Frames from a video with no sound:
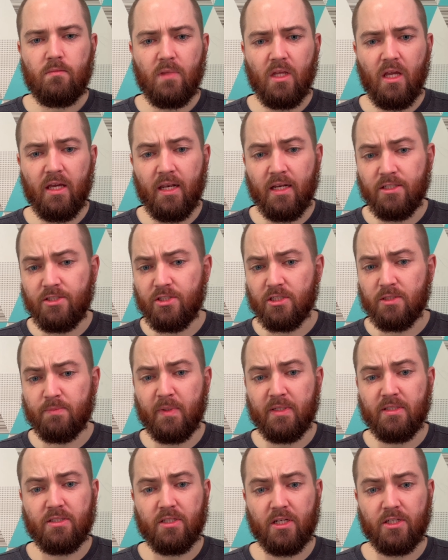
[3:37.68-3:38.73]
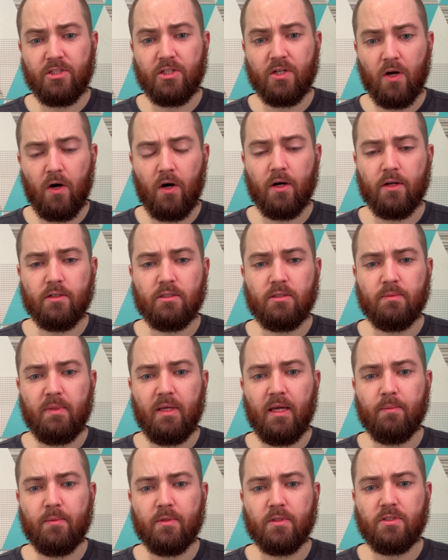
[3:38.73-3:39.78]
And it's just been such an honor to
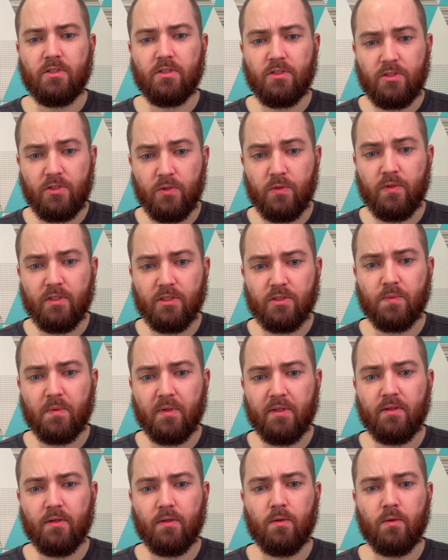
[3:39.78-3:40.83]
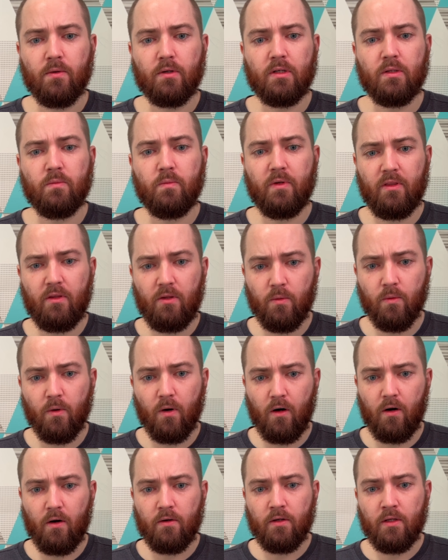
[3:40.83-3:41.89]
be able to do this with the Lord and with you
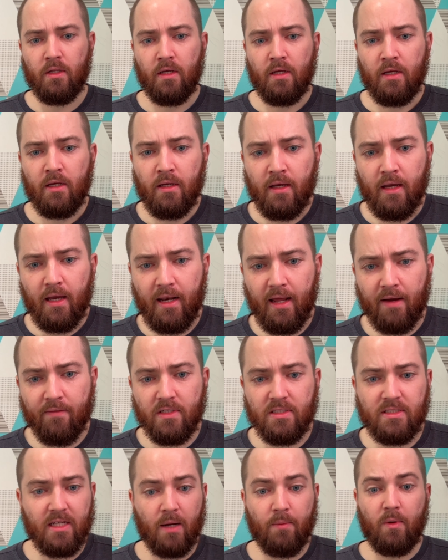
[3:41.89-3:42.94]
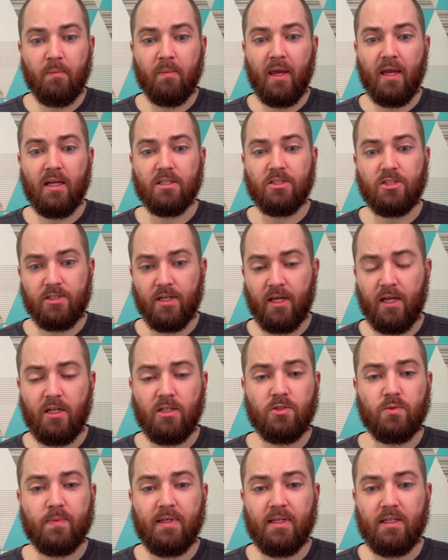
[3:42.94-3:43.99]
all. And every time we make a
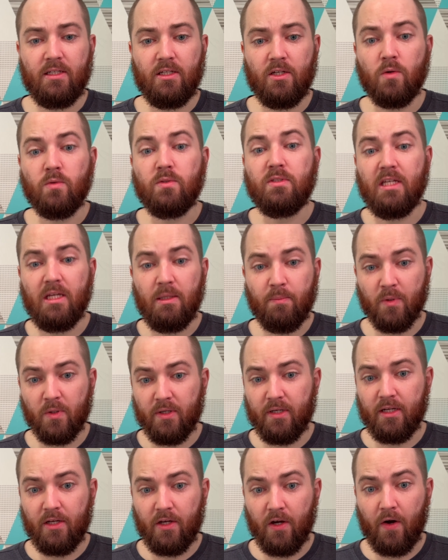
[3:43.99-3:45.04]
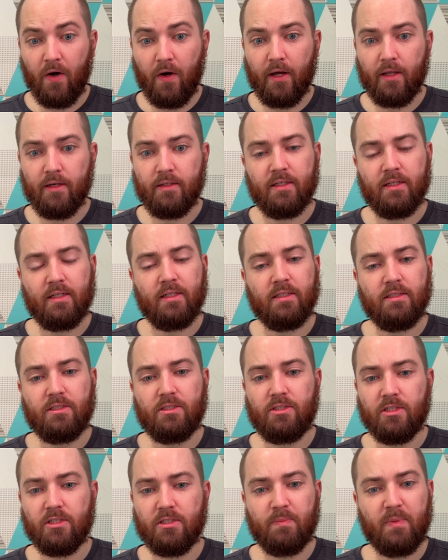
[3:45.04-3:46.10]
change, we go deeper in God, and it's
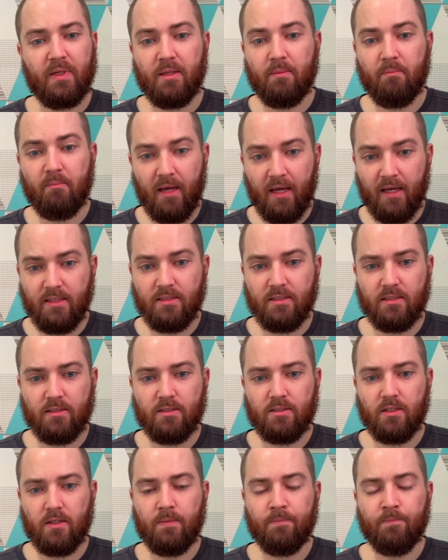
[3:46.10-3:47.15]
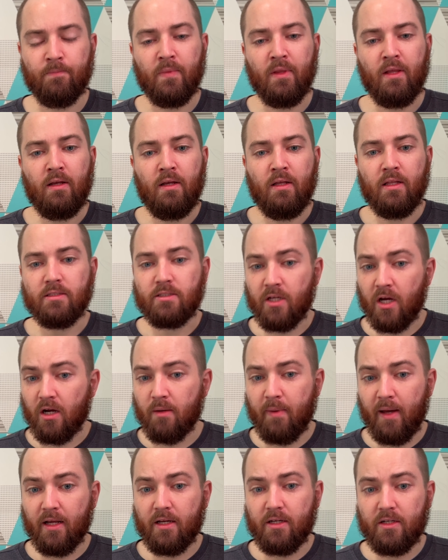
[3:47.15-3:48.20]
just been amazing. So let's talk
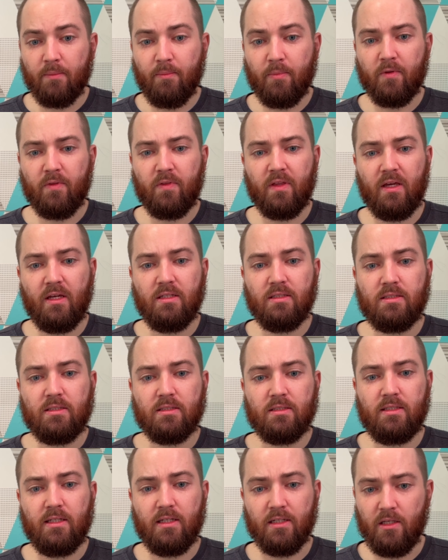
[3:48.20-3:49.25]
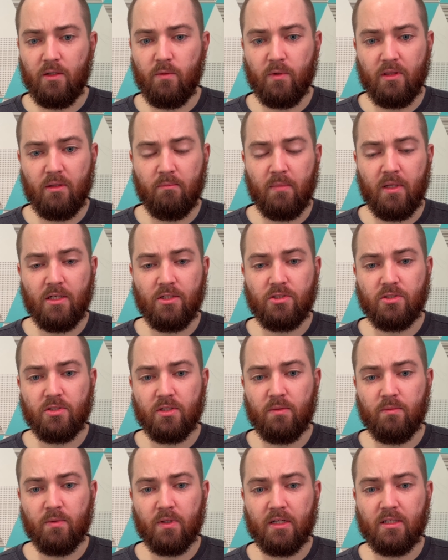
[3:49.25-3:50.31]
about a couple things dealing with the
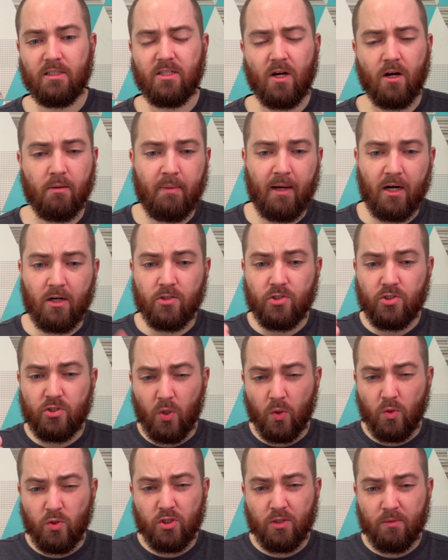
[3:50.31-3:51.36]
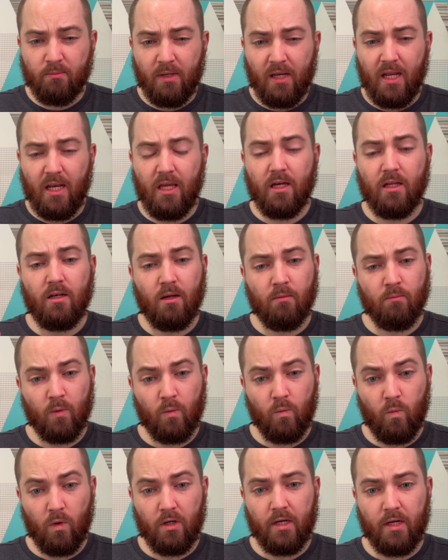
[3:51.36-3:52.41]
ministry. We're going to talk about our social media, number
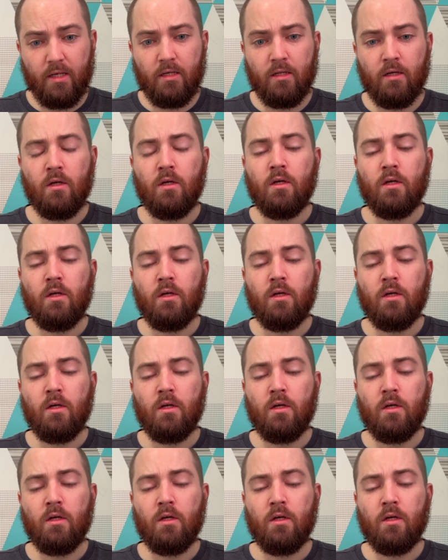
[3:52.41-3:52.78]
one.